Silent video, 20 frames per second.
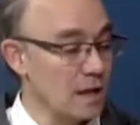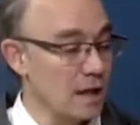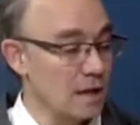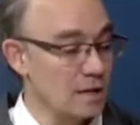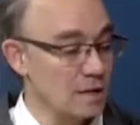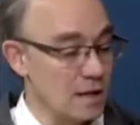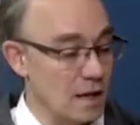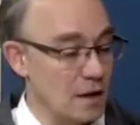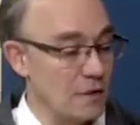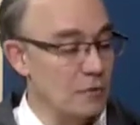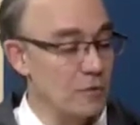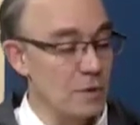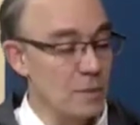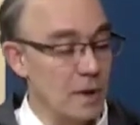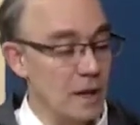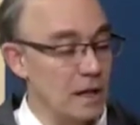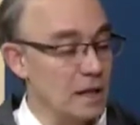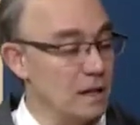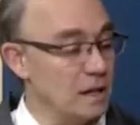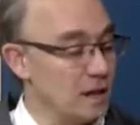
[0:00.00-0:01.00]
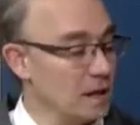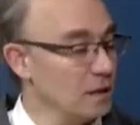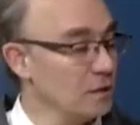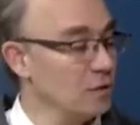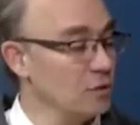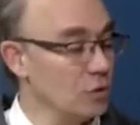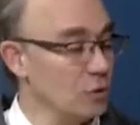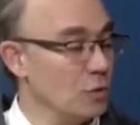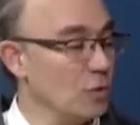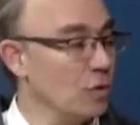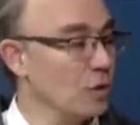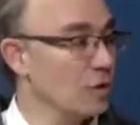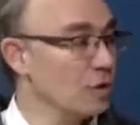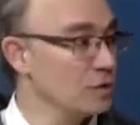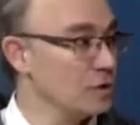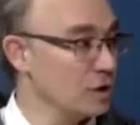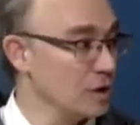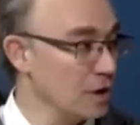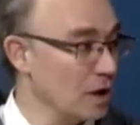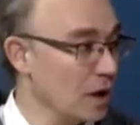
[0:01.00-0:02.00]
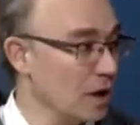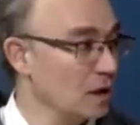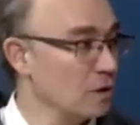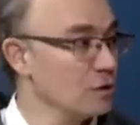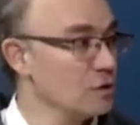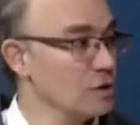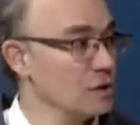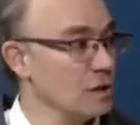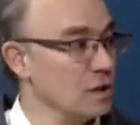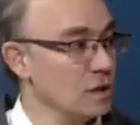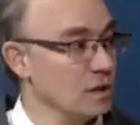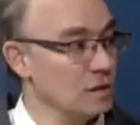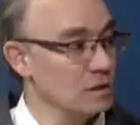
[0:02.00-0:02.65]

as everybody can do their genealogy